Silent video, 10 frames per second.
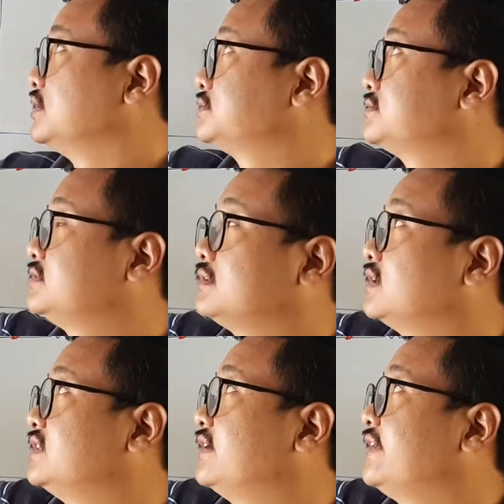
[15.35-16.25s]
So
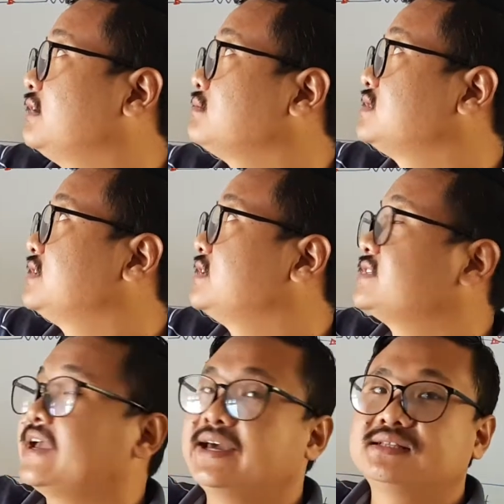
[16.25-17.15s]
the name series
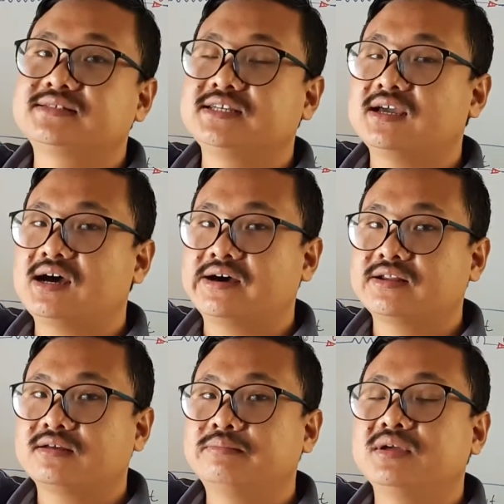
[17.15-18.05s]

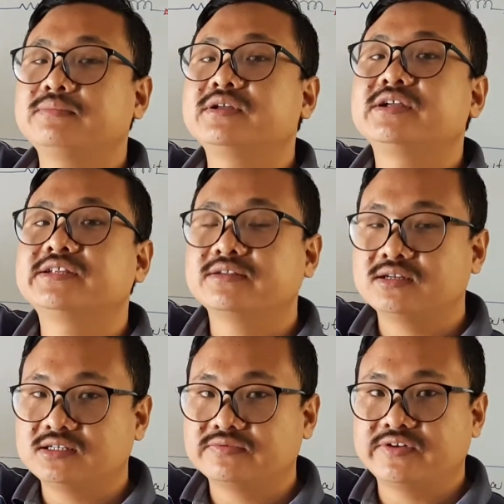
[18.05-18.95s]
LCR may be written
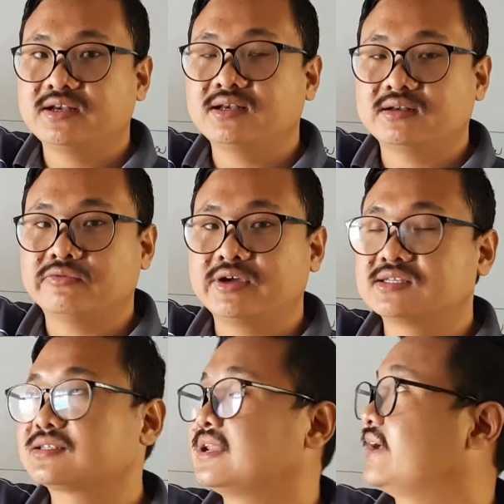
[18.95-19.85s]
in different
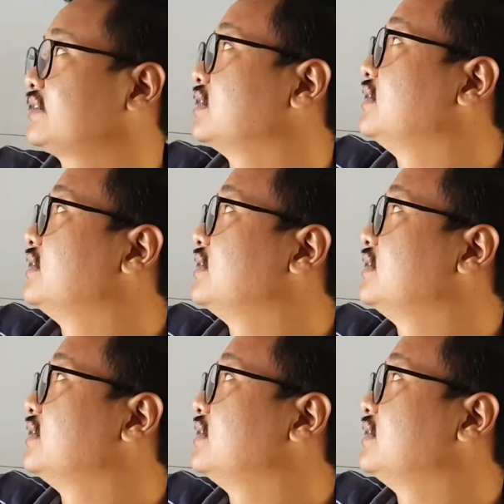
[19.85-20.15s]
ways like